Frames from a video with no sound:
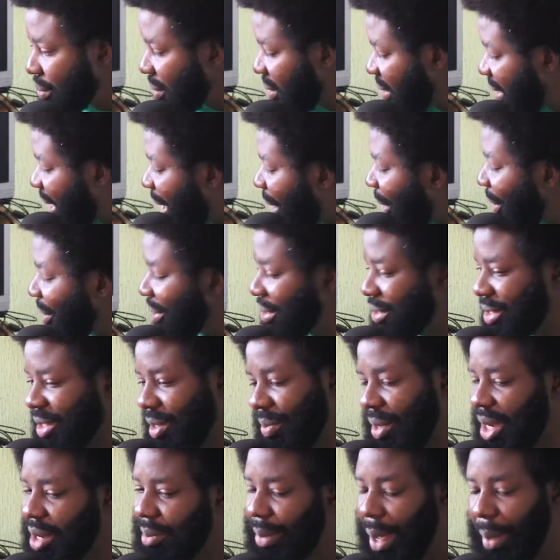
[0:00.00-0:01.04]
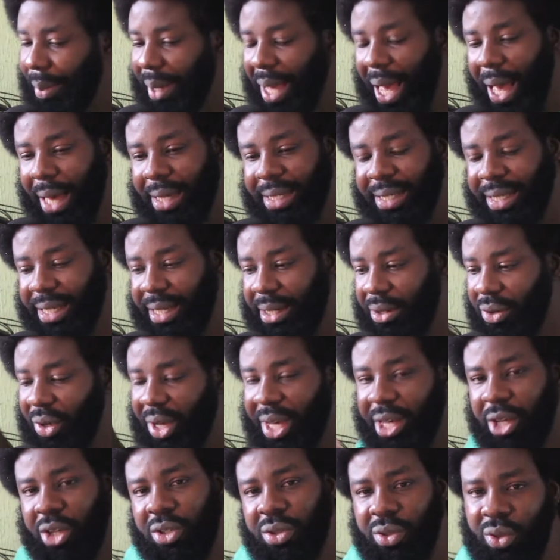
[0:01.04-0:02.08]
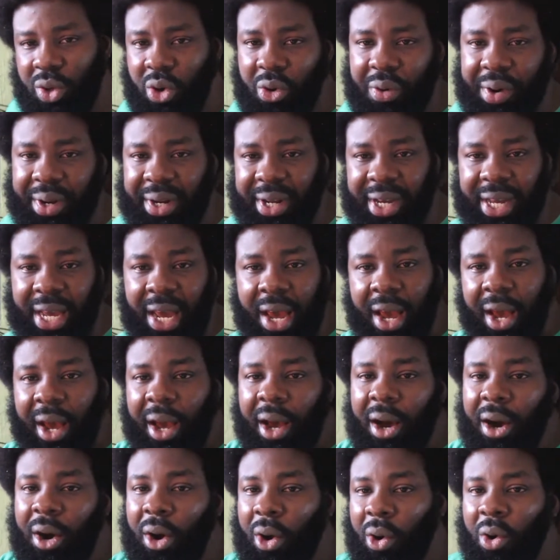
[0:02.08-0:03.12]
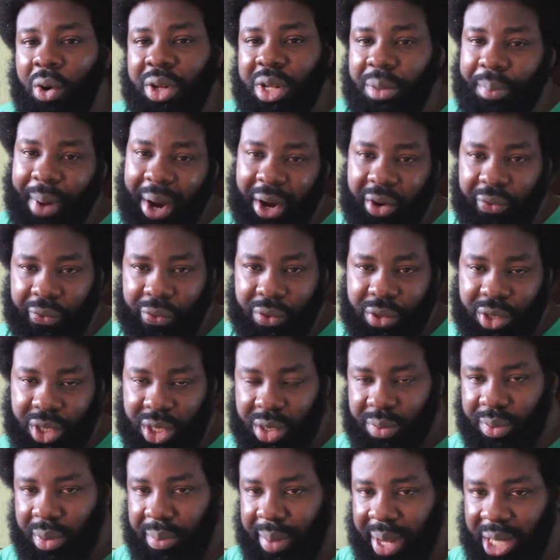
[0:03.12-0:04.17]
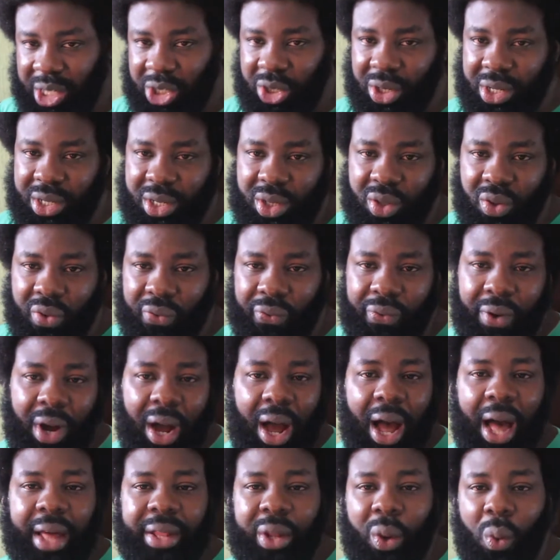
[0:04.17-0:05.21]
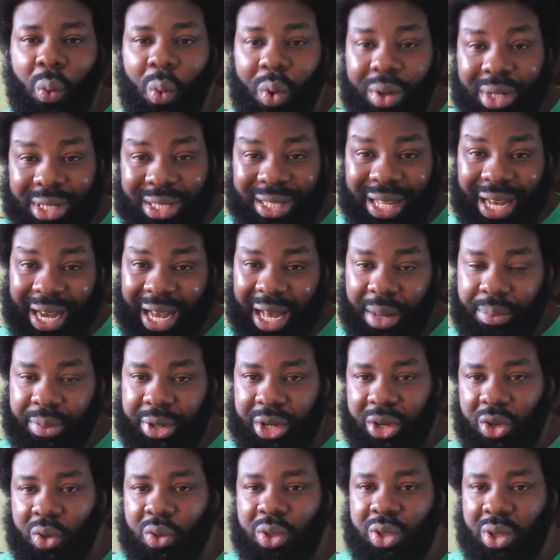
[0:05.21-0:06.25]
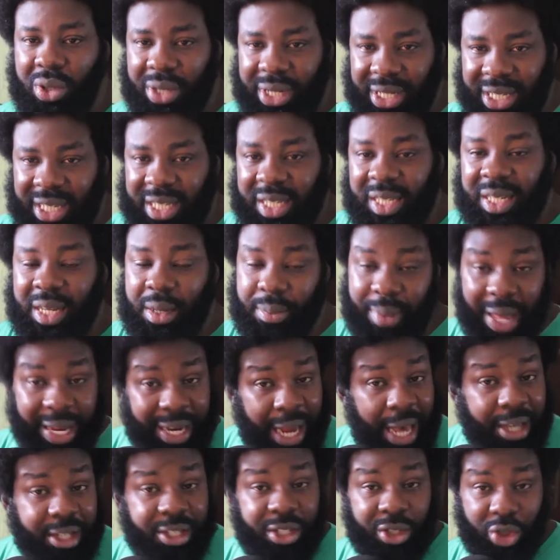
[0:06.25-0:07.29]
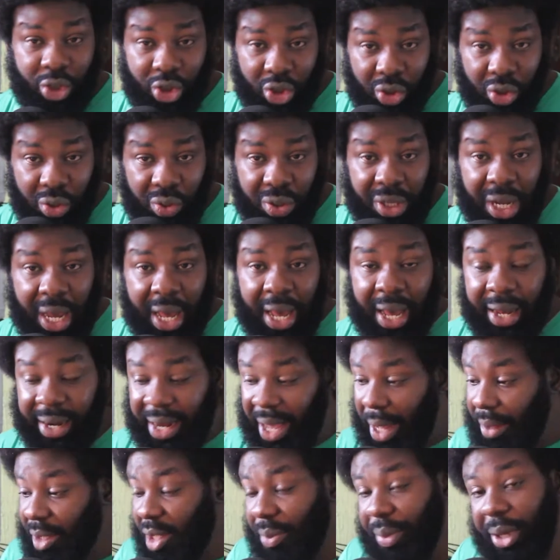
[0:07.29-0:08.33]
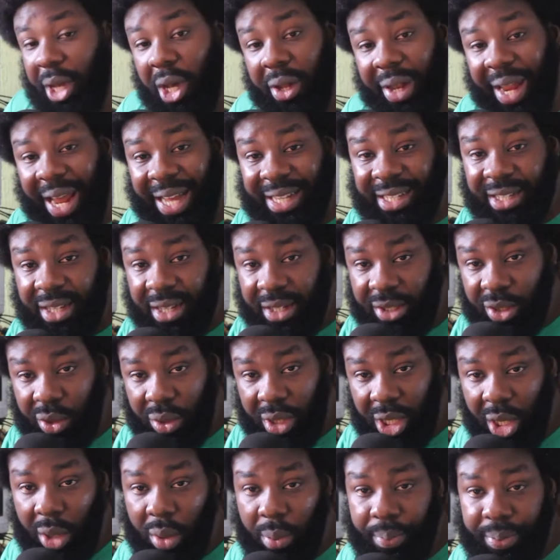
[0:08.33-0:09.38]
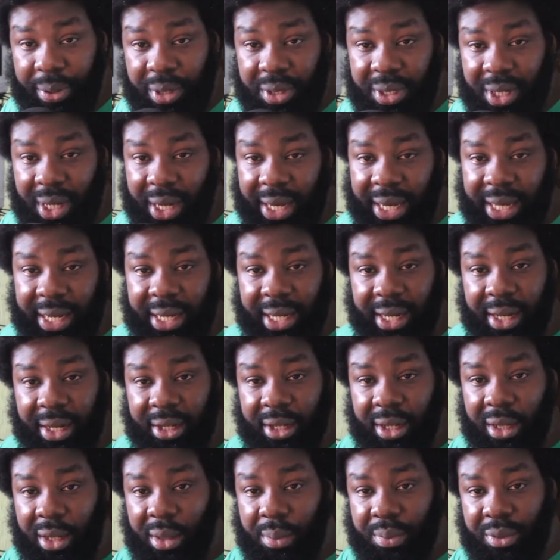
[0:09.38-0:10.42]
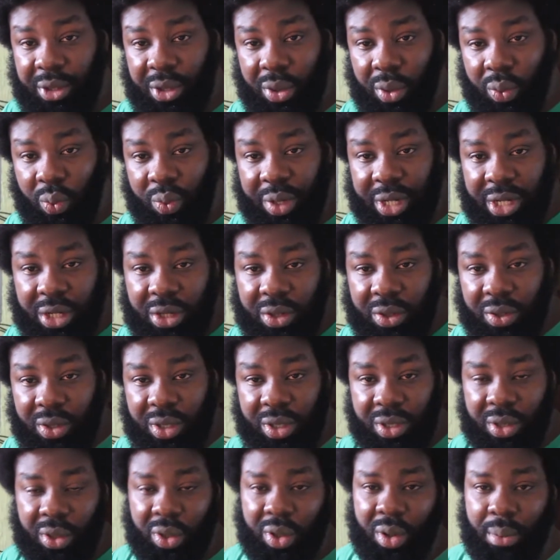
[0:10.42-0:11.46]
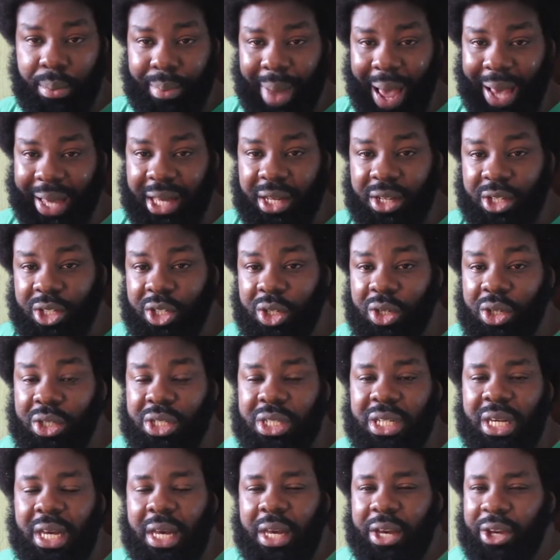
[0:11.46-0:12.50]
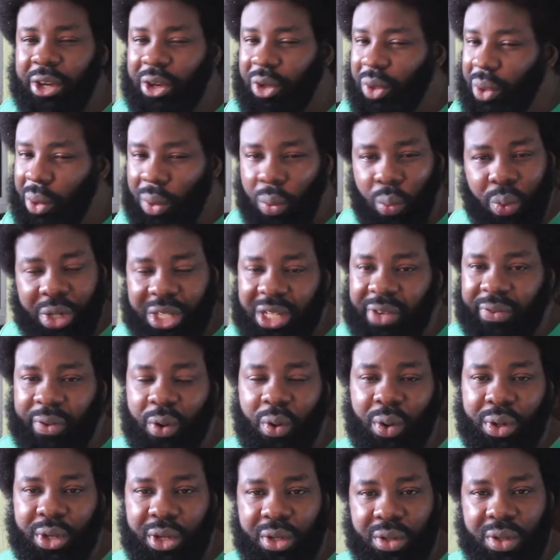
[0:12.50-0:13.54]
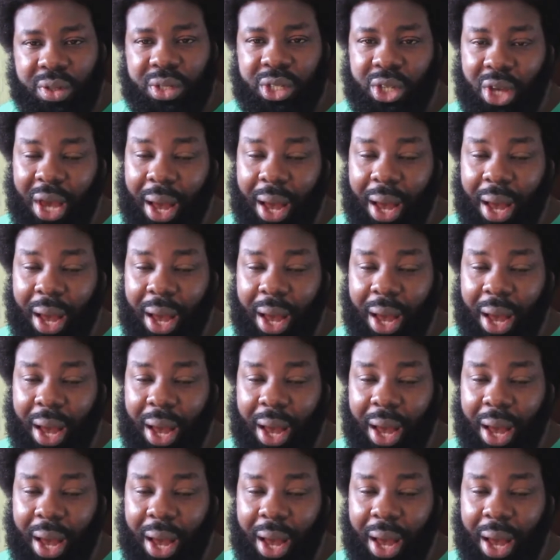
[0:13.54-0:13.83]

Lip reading: Now, somebody might be asking, okay, because currently, all the microphones you've been mentioning so far are the ones that can be used on the system. And that's the truth. They have to be connected to the computer, either your Windows or your Macintosh, whichever one you use, you